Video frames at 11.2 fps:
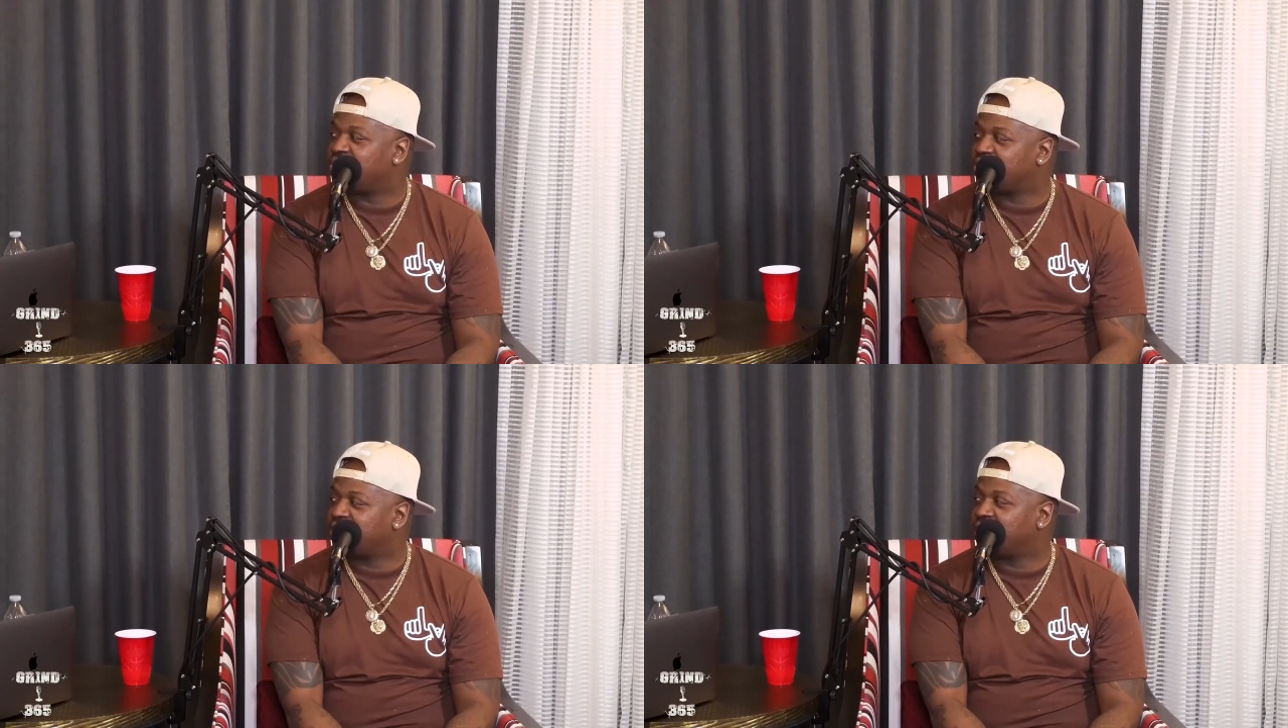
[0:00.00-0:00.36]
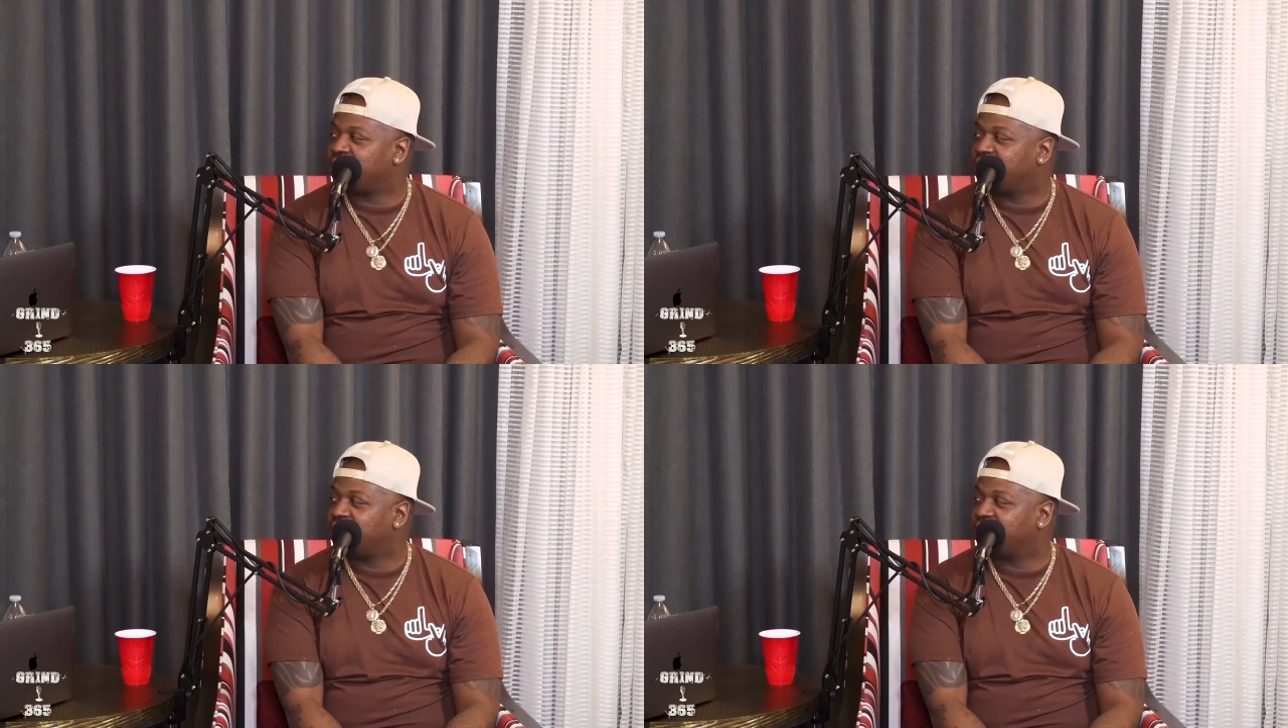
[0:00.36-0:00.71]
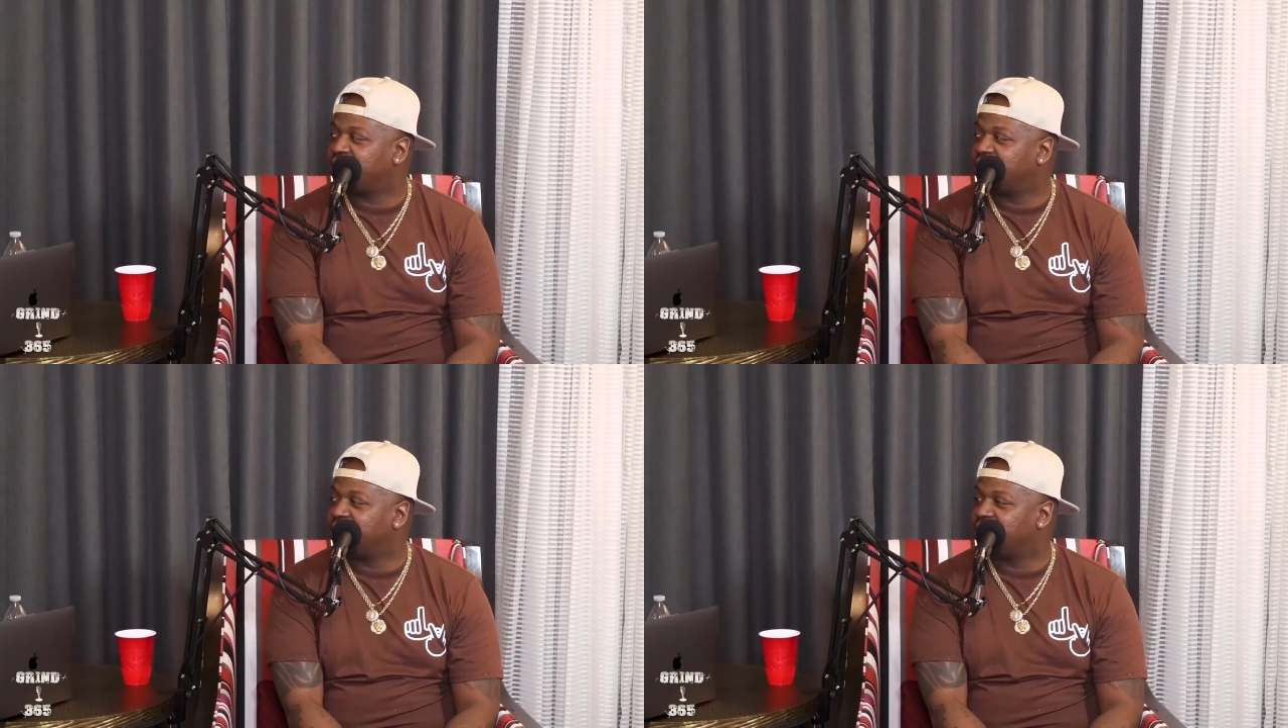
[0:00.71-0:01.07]
charted.
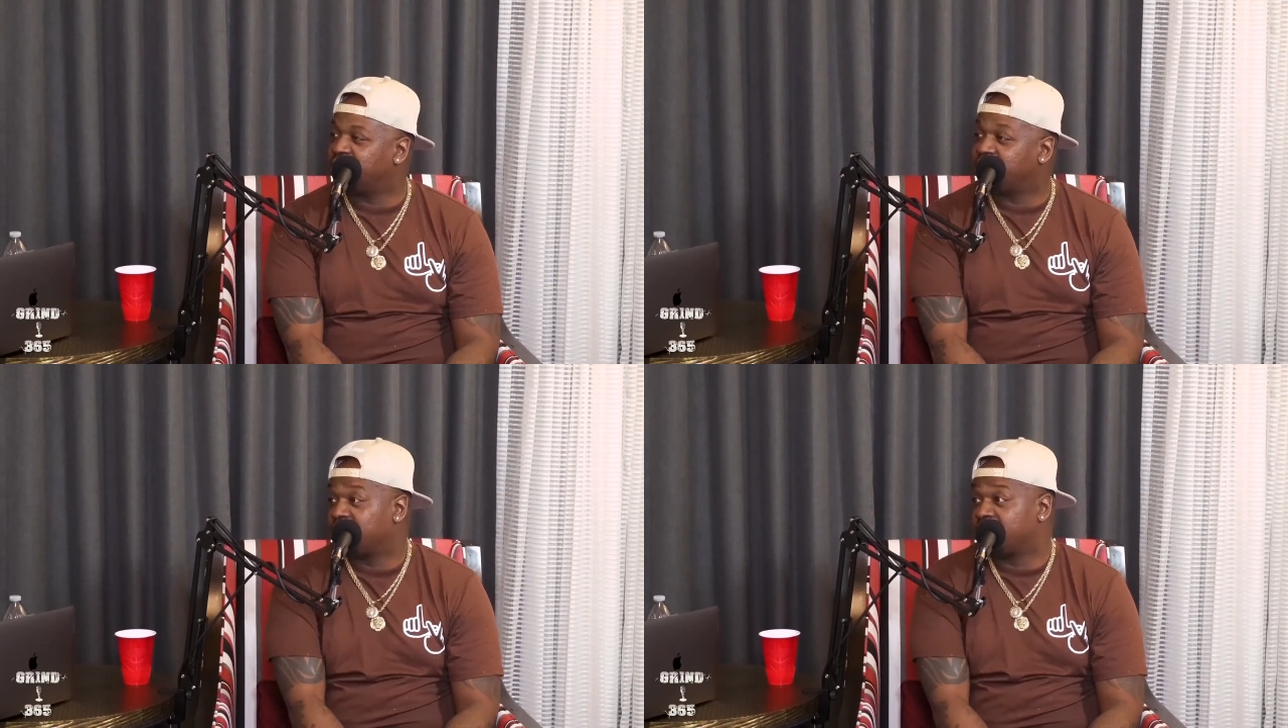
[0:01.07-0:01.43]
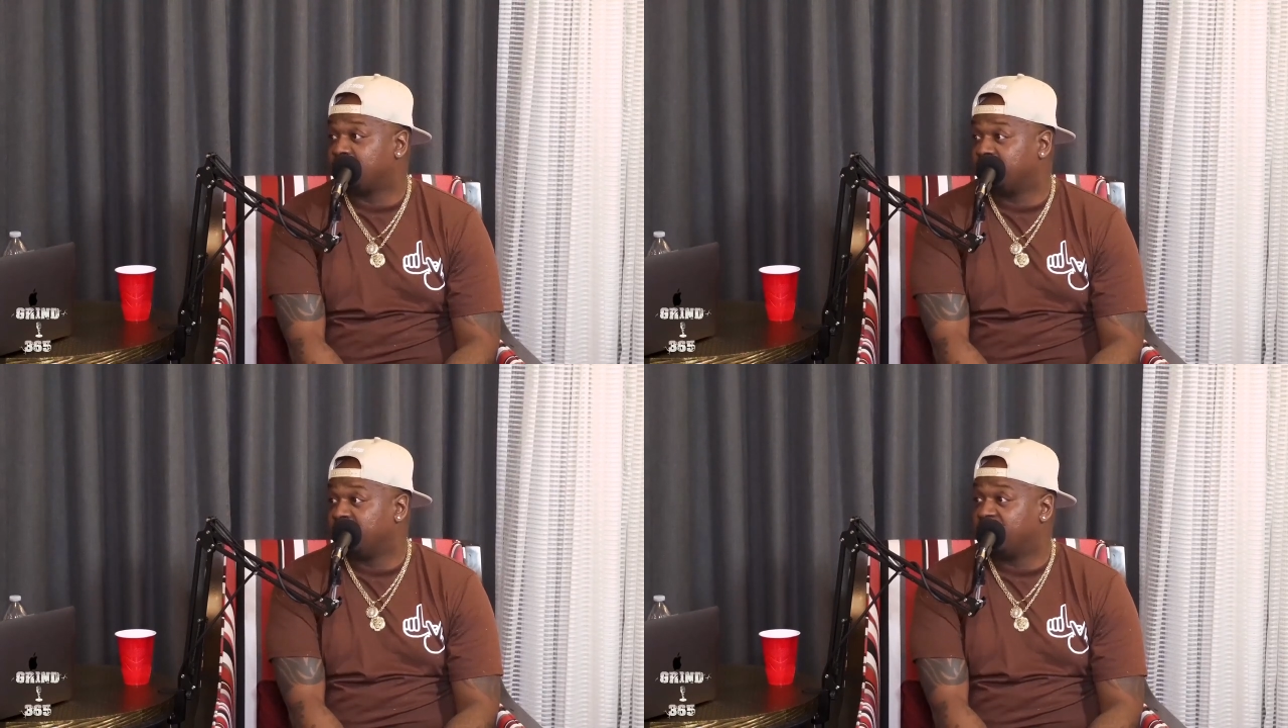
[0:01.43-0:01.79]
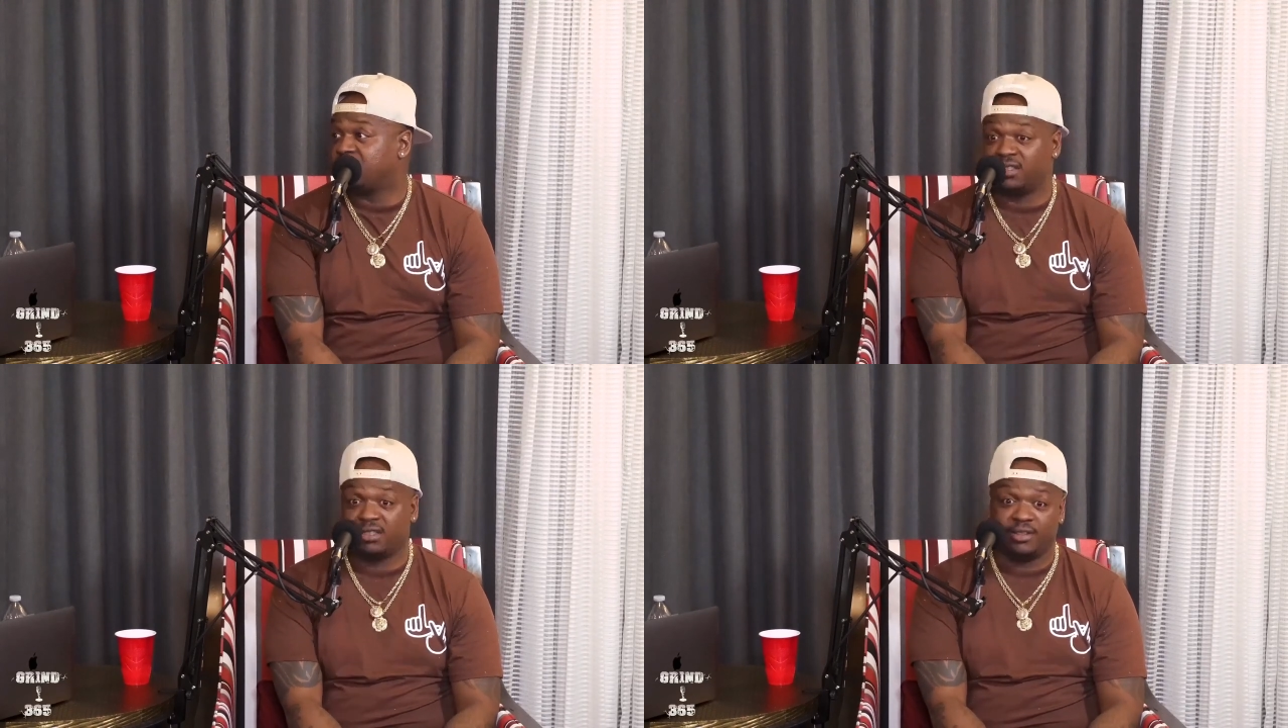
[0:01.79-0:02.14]
Yeah, which was a
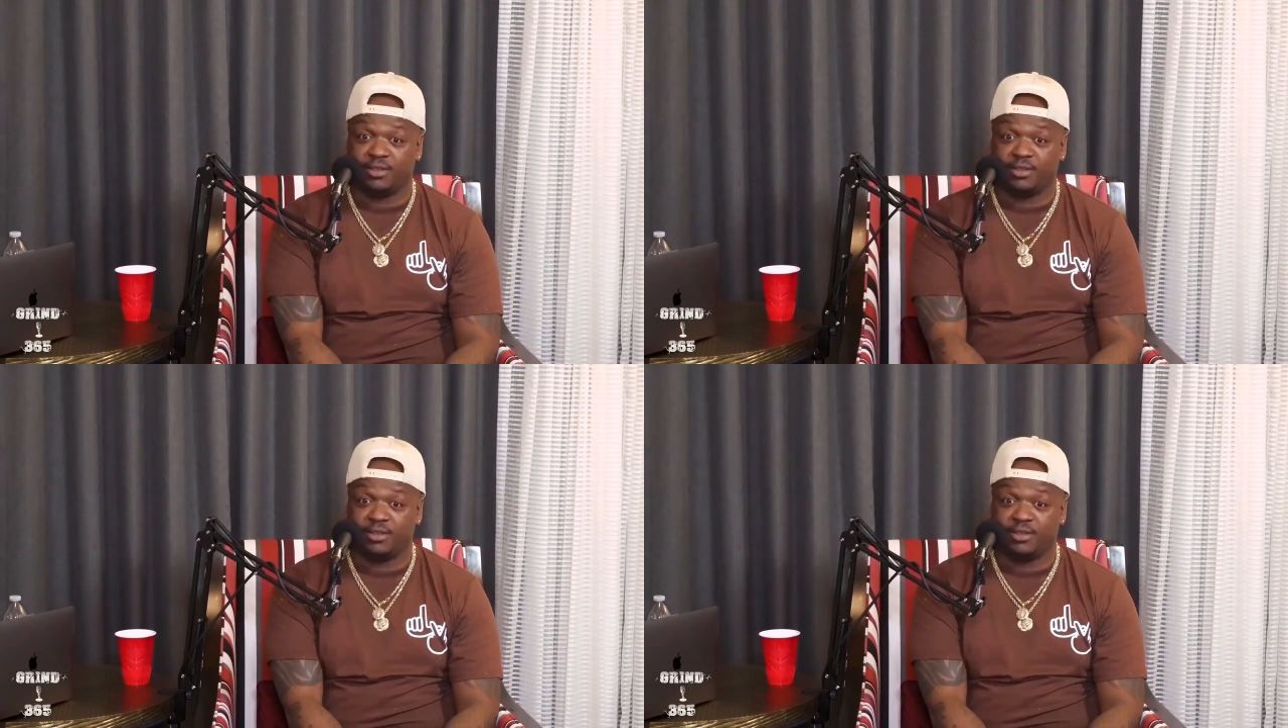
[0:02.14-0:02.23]
blessing.